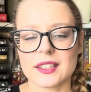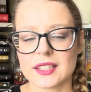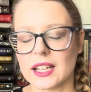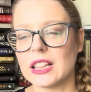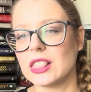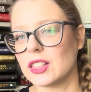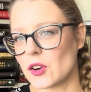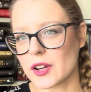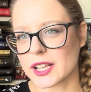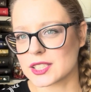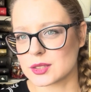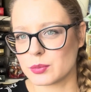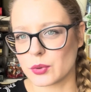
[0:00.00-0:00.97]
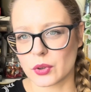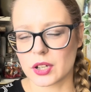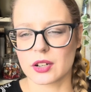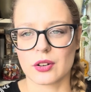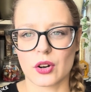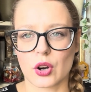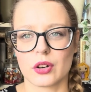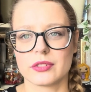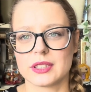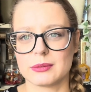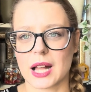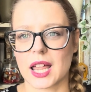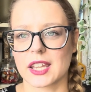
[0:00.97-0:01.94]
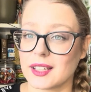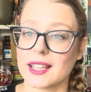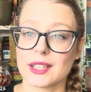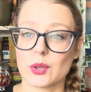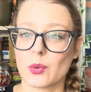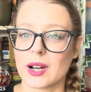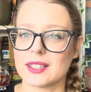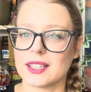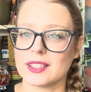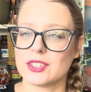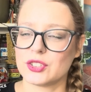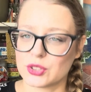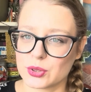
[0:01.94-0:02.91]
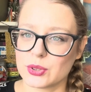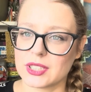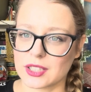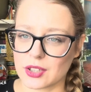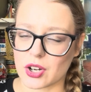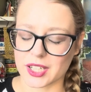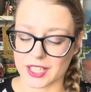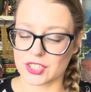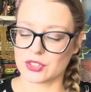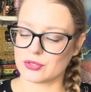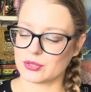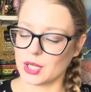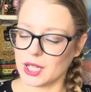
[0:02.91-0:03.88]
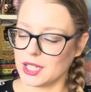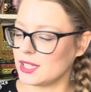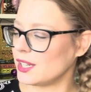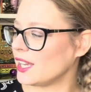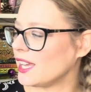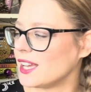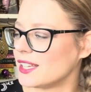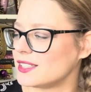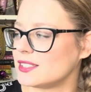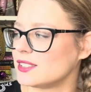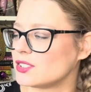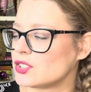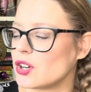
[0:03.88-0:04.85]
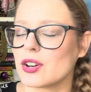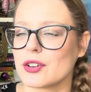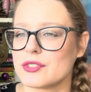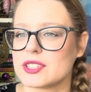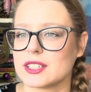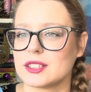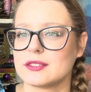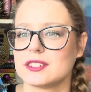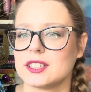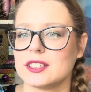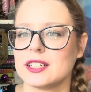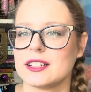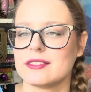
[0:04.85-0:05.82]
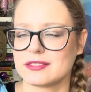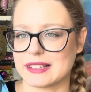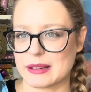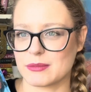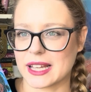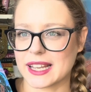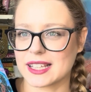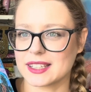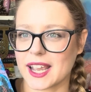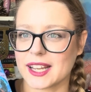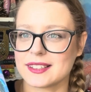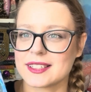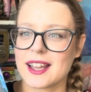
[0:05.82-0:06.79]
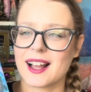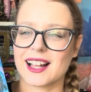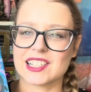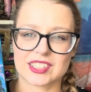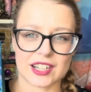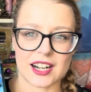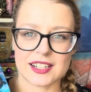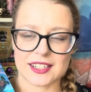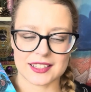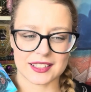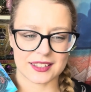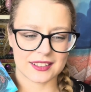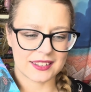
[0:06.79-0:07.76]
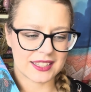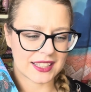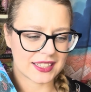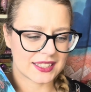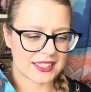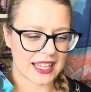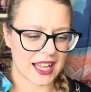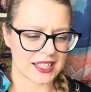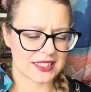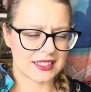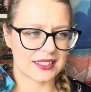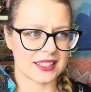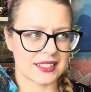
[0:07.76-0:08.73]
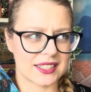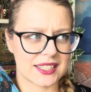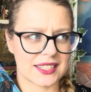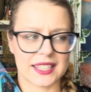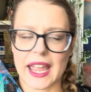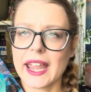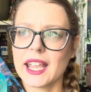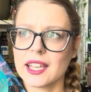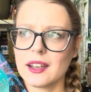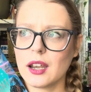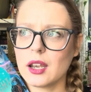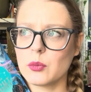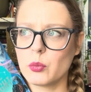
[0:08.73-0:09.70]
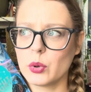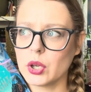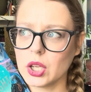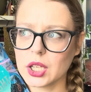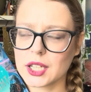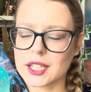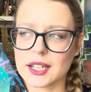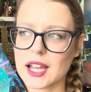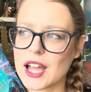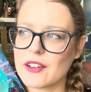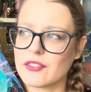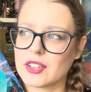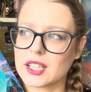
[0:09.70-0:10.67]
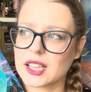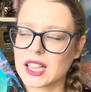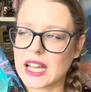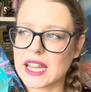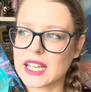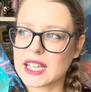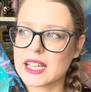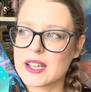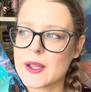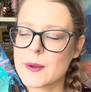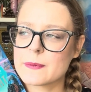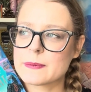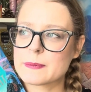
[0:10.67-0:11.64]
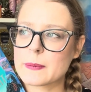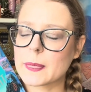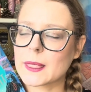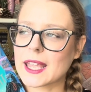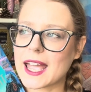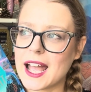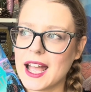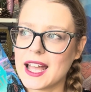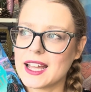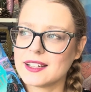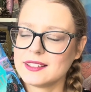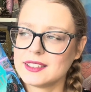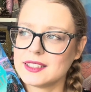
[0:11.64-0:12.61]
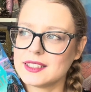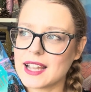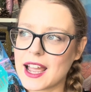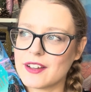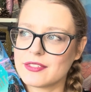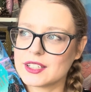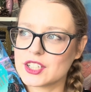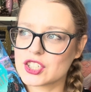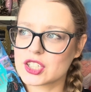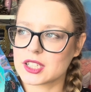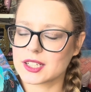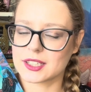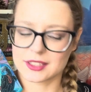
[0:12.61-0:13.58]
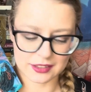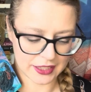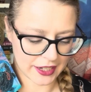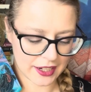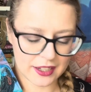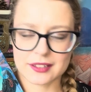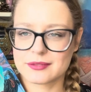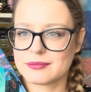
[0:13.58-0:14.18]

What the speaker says: the longest book of the month, and the one that took the longest to read, is Song of Silver, Flame Like Night. I started this as the second book, I feel like, and I finished it like